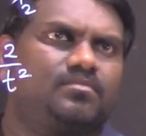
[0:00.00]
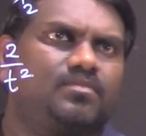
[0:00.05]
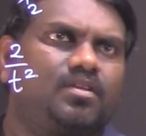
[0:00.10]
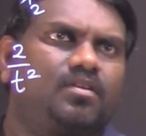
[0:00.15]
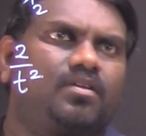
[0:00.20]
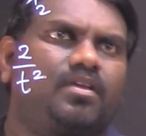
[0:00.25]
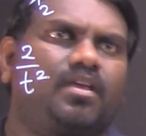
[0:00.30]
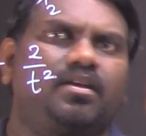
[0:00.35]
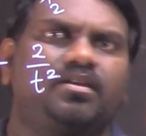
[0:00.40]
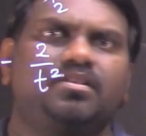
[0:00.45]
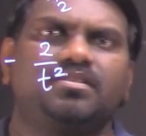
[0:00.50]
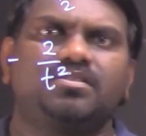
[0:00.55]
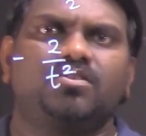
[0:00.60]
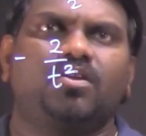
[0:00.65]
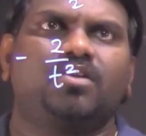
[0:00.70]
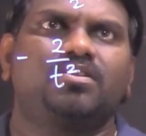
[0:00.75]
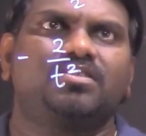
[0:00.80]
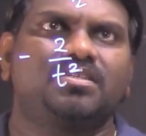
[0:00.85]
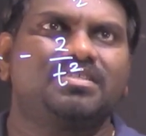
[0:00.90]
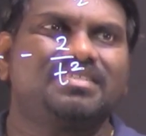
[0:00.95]
Okay, it is not
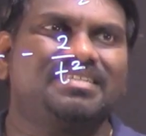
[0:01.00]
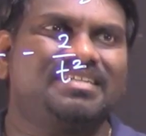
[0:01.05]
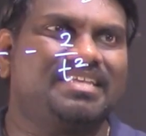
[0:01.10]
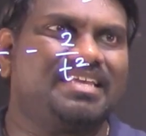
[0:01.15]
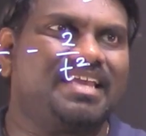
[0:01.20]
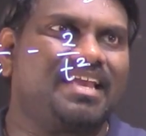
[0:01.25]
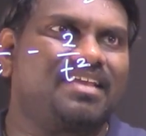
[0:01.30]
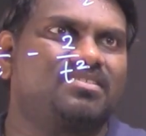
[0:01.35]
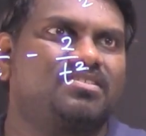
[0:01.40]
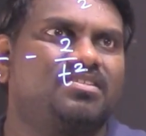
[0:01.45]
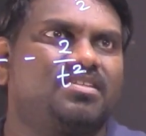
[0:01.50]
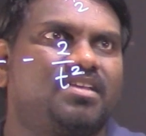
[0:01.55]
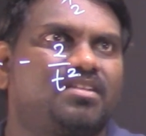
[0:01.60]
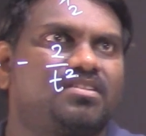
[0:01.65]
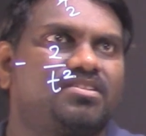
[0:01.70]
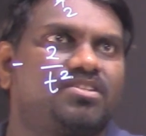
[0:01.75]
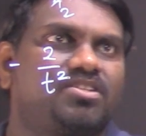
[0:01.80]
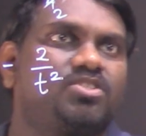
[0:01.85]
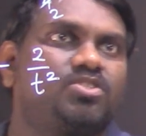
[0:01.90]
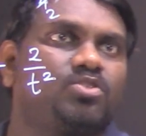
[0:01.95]
just dx here, it
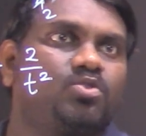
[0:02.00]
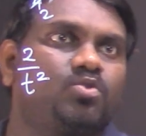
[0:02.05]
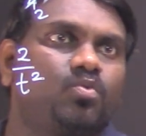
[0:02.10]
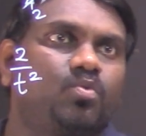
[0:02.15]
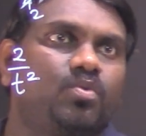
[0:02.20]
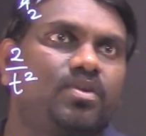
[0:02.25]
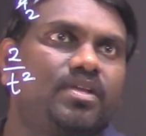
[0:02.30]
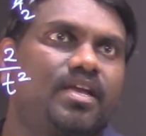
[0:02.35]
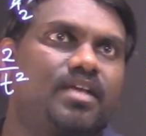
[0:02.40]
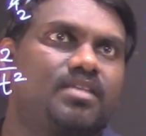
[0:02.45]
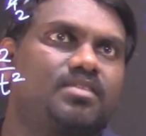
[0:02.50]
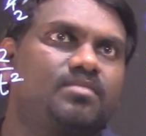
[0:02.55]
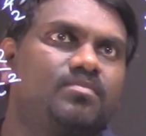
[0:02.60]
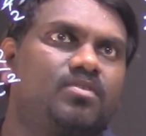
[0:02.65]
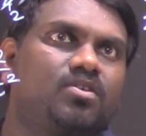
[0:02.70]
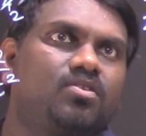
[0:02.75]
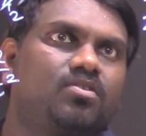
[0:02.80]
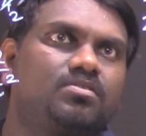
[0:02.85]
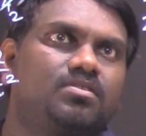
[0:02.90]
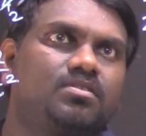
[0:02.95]
is 2 dx,
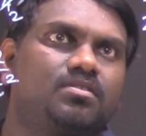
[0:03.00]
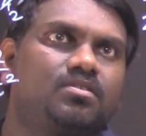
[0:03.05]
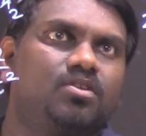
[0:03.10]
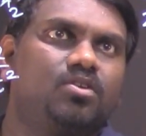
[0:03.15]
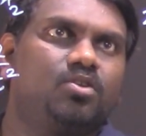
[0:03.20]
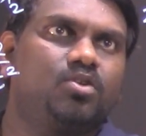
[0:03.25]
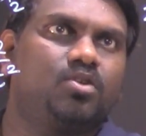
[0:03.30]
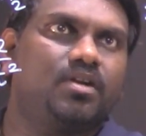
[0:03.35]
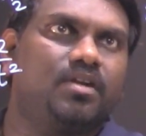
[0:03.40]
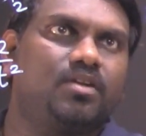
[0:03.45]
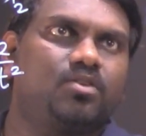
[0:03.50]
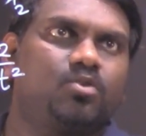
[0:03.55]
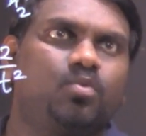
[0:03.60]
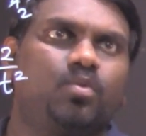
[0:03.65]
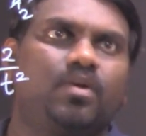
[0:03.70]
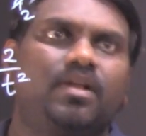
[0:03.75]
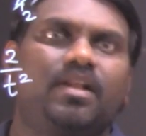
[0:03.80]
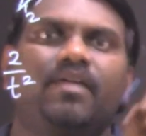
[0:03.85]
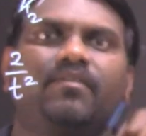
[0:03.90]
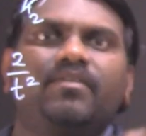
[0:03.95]
because 2
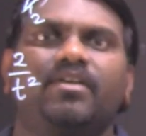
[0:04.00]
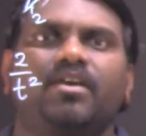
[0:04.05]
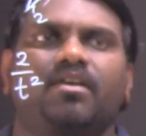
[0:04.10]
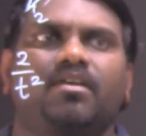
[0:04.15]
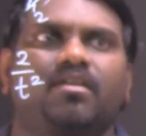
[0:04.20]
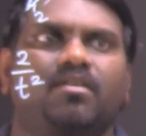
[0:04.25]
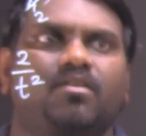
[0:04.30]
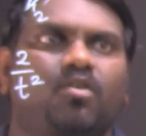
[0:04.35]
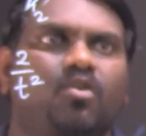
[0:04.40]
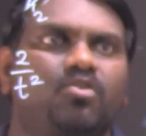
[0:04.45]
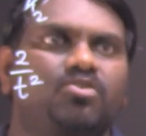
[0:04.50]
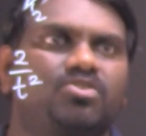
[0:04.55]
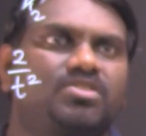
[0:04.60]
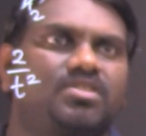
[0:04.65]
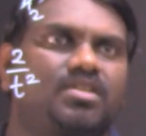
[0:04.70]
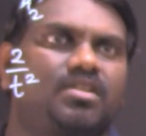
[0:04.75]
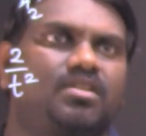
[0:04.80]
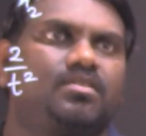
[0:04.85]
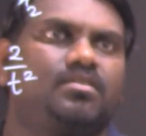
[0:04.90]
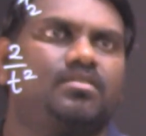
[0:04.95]
illa evade
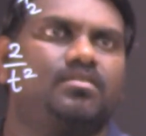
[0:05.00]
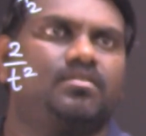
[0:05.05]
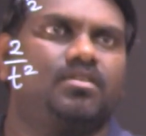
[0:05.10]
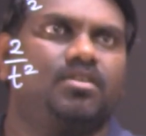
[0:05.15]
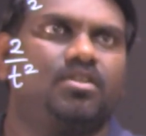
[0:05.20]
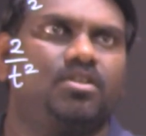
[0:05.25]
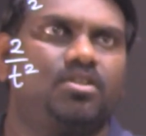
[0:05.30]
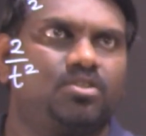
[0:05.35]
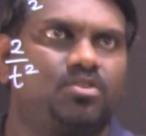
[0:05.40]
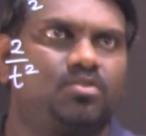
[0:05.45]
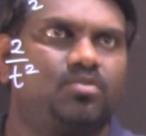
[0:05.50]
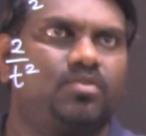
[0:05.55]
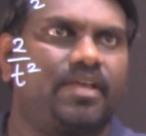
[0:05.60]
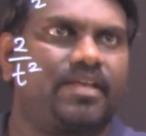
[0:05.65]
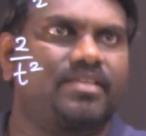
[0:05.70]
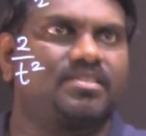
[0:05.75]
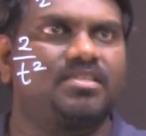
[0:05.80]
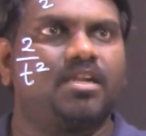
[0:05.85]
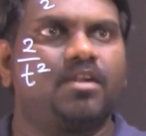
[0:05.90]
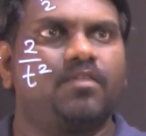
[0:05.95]
constant into x
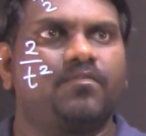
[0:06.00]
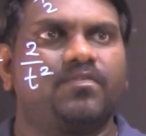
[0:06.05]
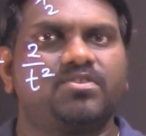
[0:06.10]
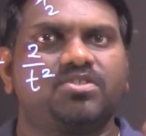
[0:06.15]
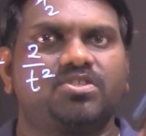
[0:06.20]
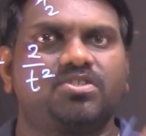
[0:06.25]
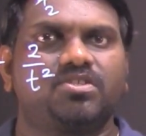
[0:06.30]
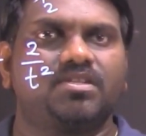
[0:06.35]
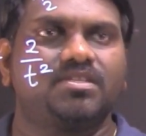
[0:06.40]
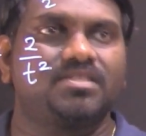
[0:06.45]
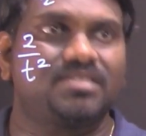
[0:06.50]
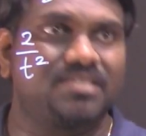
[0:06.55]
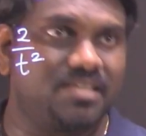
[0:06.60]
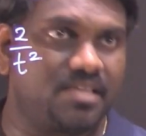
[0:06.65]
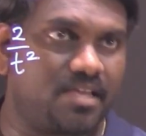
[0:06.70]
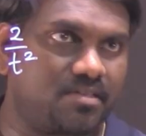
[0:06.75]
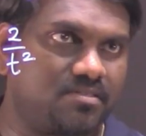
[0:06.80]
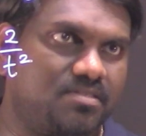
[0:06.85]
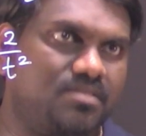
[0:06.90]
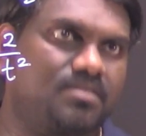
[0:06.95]
in the differentiation is
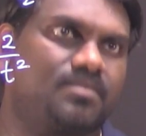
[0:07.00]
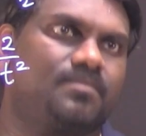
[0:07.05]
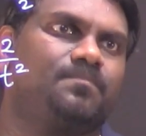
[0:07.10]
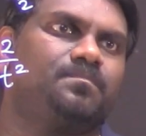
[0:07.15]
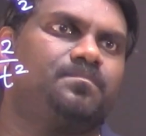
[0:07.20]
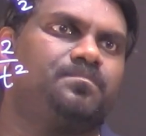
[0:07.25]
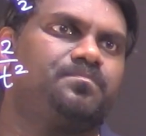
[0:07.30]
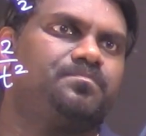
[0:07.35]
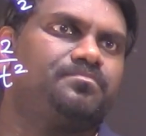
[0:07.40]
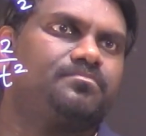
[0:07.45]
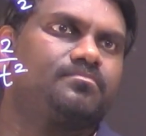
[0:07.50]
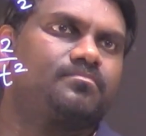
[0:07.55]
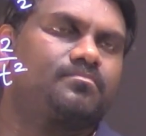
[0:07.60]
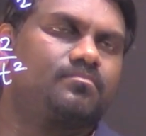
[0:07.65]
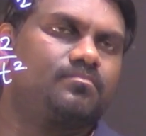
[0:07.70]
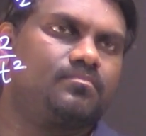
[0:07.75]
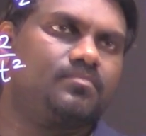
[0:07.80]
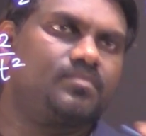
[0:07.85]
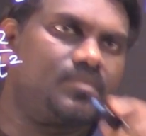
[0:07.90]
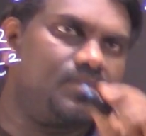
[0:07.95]
dx.
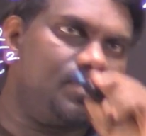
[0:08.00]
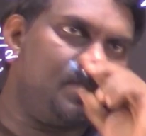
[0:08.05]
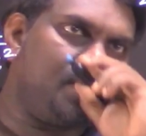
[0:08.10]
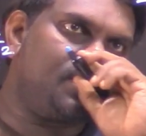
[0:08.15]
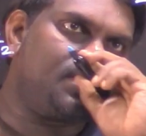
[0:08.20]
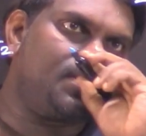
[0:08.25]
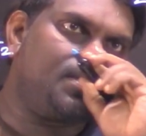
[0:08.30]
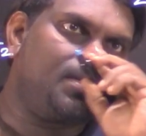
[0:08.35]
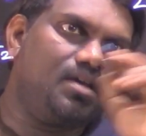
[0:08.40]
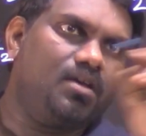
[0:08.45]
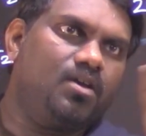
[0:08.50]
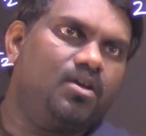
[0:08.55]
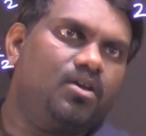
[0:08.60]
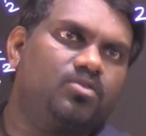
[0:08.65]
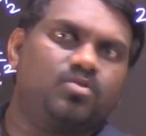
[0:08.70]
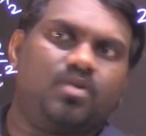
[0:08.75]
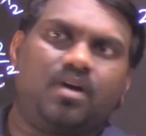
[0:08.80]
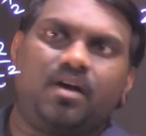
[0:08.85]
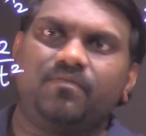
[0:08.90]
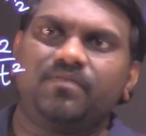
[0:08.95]
Yes, so
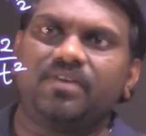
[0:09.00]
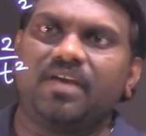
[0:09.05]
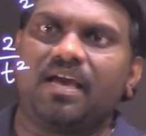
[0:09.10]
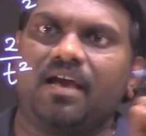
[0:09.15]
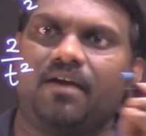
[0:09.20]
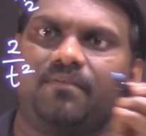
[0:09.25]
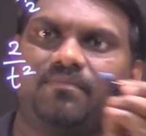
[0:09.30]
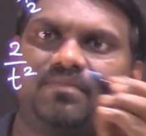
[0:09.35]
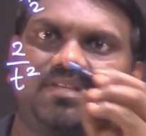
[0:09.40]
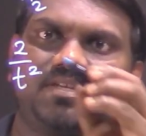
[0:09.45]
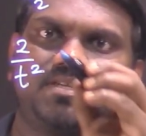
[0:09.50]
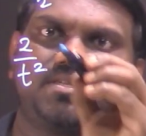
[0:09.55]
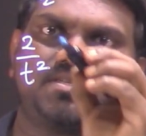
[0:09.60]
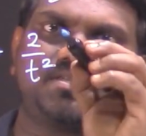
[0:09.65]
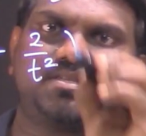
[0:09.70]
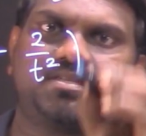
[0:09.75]
we have this.